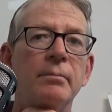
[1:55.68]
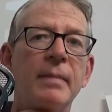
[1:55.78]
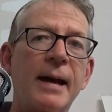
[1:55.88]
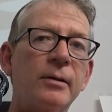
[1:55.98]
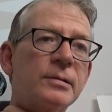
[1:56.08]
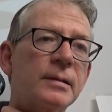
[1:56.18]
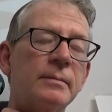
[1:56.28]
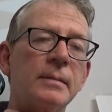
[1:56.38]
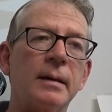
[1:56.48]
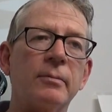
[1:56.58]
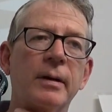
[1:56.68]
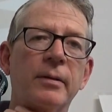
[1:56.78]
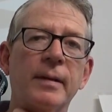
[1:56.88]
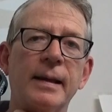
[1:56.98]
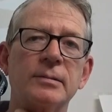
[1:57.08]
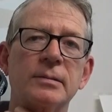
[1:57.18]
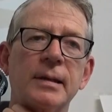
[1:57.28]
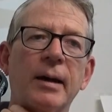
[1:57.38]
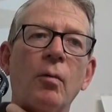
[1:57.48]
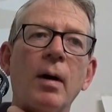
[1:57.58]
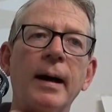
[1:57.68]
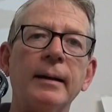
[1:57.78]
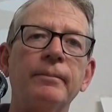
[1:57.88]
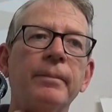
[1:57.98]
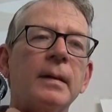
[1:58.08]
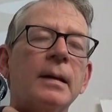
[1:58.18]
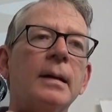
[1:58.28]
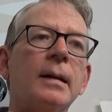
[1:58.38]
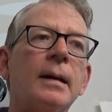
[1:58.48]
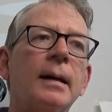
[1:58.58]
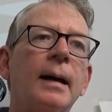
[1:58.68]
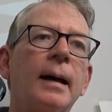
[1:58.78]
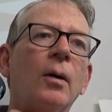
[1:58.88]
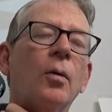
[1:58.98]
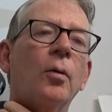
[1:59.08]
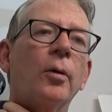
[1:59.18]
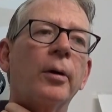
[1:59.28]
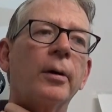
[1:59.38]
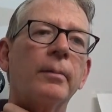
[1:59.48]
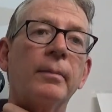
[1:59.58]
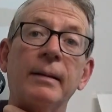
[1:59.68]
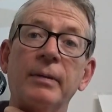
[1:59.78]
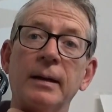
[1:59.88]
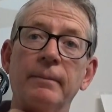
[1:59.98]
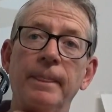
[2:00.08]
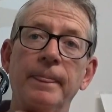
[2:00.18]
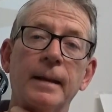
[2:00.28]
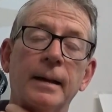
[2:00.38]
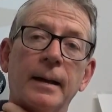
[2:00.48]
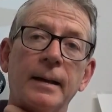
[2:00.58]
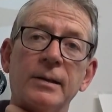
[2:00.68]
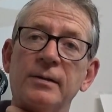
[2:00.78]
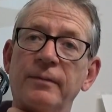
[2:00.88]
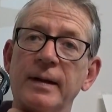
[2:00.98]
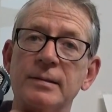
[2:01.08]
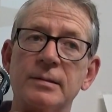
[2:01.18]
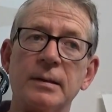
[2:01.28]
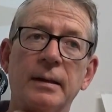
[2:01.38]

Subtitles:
matters, whether that's Taiwan or maybe in defense